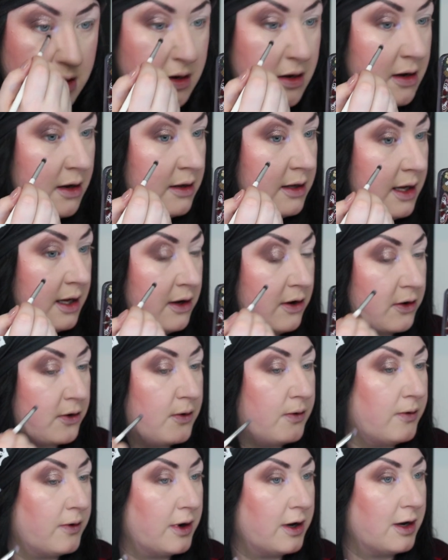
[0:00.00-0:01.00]
on the inner
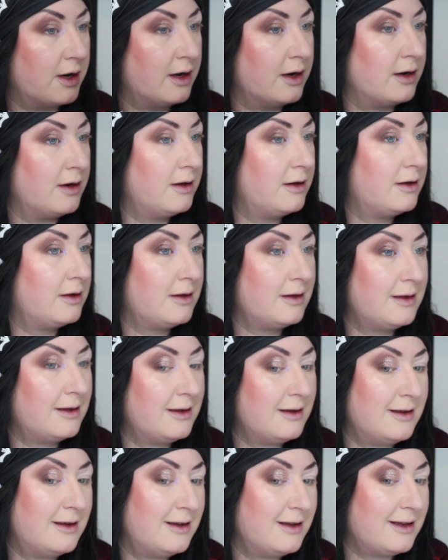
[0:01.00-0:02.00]
corner.
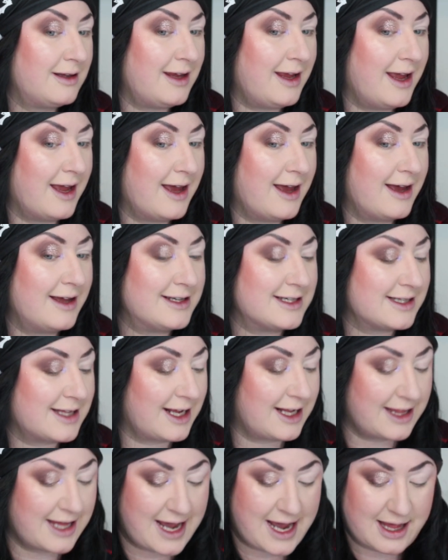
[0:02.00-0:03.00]
Yeah, just
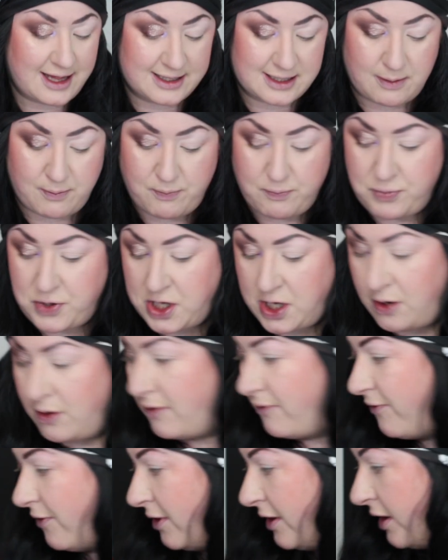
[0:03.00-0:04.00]
like that. That's a
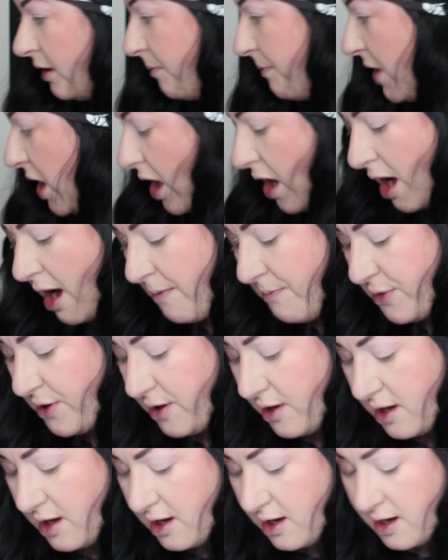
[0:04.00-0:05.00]
beautiful little pop.
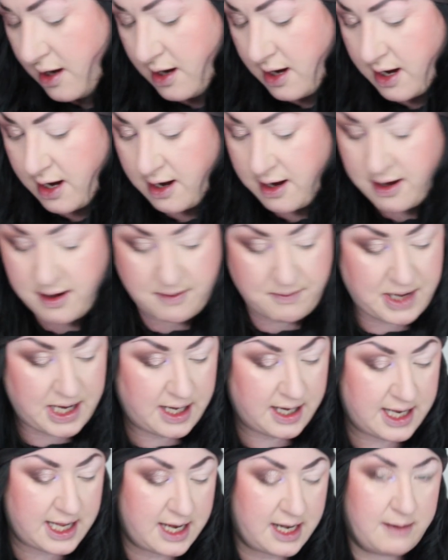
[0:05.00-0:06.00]

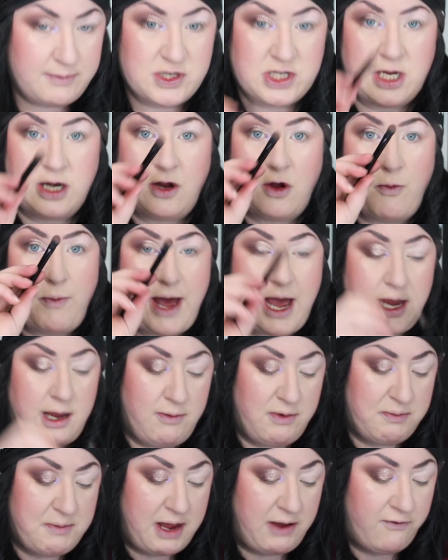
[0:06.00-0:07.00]
And then I'm just going to go back
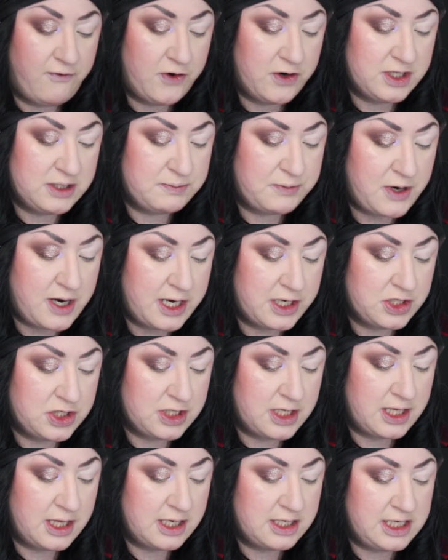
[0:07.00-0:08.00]
in with my first
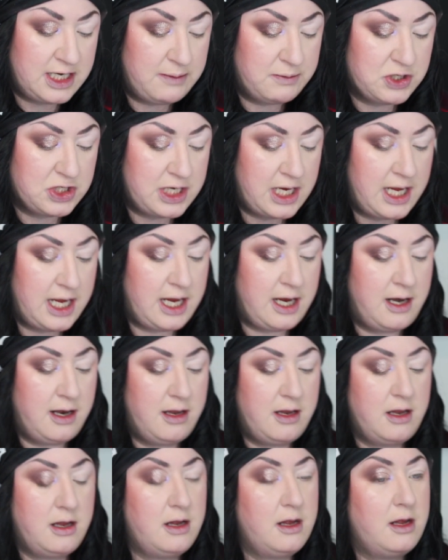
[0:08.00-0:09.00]
brush in the deep shade,
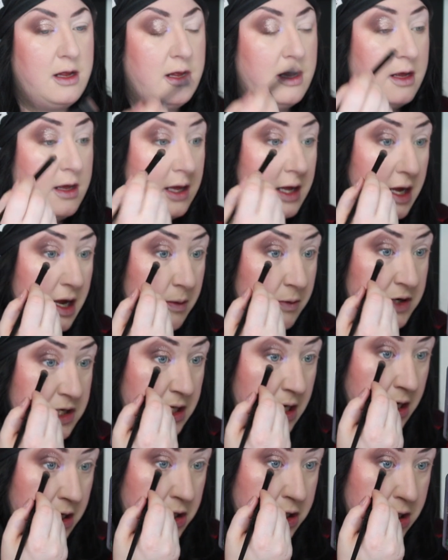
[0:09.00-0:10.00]
and we're
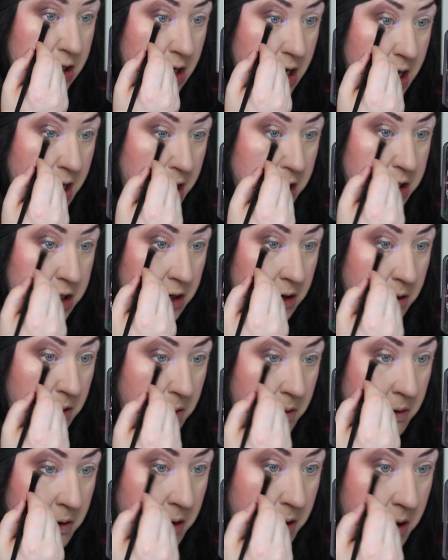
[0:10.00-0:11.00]
just going to try
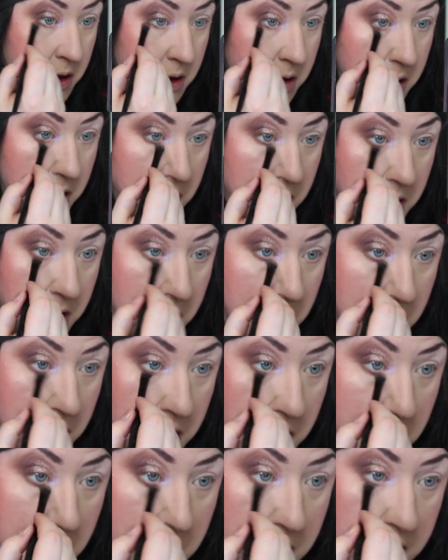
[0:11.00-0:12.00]
to
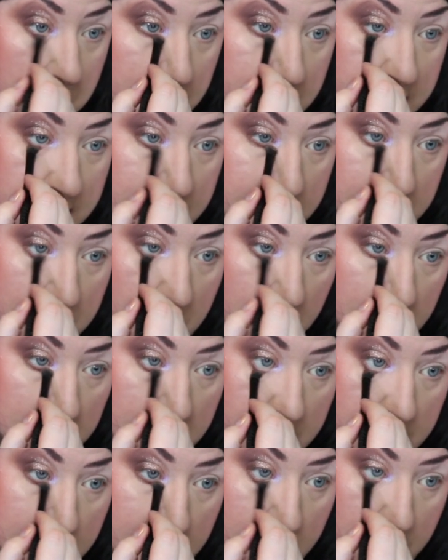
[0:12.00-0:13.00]
smoke
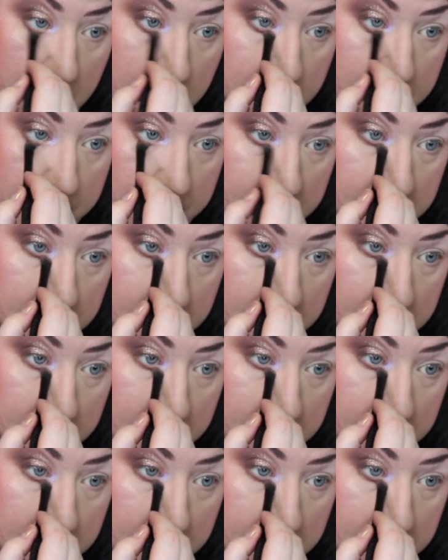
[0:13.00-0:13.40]
that out